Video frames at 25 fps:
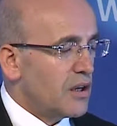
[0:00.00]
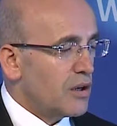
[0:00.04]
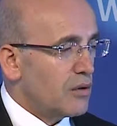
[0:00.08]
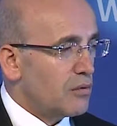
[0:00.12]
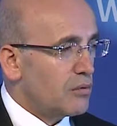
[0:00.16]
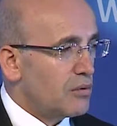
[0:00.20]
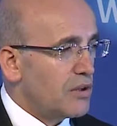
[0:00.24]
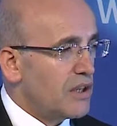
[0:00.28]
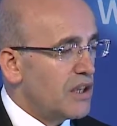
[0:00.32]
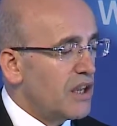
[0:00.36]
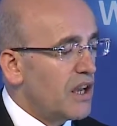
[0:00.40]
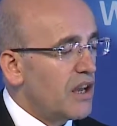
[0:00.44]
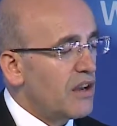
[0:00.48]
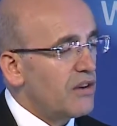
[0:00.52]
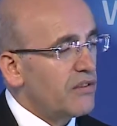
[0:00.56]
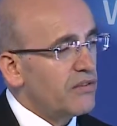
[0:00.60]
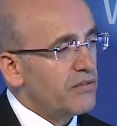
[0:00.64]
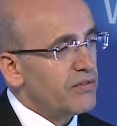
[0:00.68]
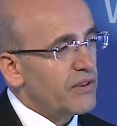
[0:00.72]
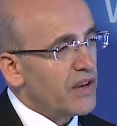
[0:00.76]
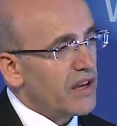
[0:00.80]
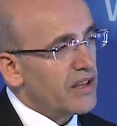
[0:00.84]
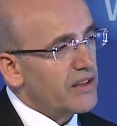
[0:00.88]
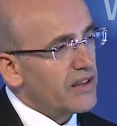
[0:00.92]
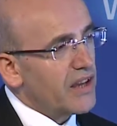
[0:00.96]
We
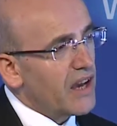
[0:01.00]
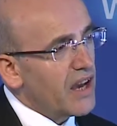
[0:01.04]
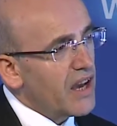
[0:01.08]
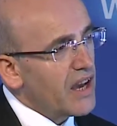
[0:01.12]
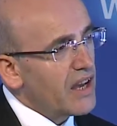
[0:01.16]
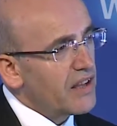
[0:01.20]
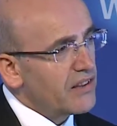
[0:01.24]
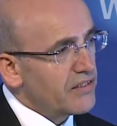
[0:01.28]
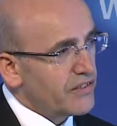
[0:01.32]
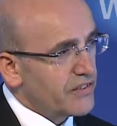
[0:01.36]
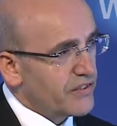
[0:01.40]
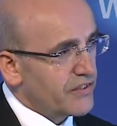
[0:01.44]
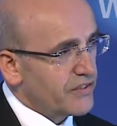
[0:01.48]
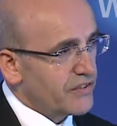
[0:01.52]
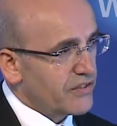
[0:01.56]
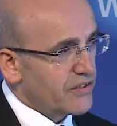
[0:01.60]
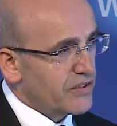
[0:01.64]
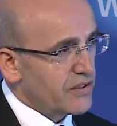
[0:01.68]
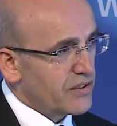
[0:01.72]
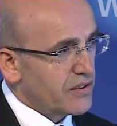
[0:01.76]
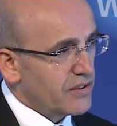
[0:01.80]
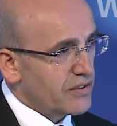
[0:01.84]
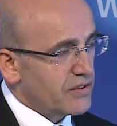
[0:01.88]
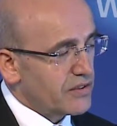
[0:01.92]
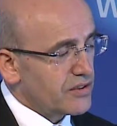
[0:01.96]
have
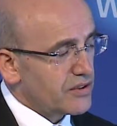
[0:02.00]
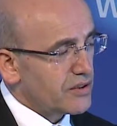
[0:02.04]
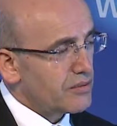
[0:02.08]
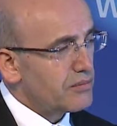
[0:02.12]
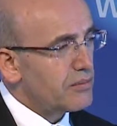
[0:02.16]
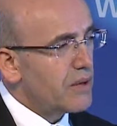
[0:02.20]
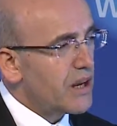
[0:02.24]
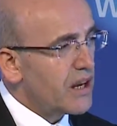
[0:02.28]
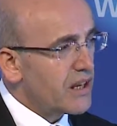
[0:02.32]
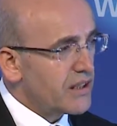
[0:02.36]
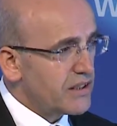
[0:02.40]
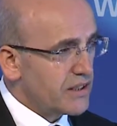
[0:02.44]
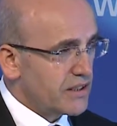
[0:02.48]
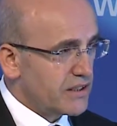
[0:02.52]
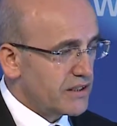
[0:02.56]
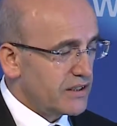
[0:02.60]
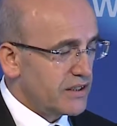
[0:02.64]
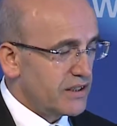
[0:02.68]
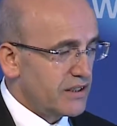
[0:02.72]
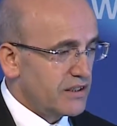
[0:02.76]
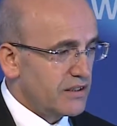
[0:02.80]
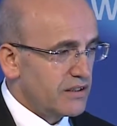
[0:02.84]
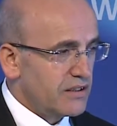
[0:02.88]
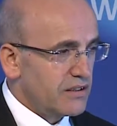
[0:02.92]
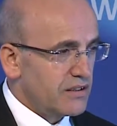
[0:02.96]
enhanced
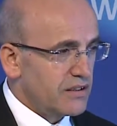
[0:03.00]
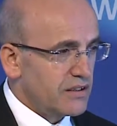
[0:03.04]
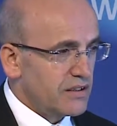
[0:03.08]
dramatically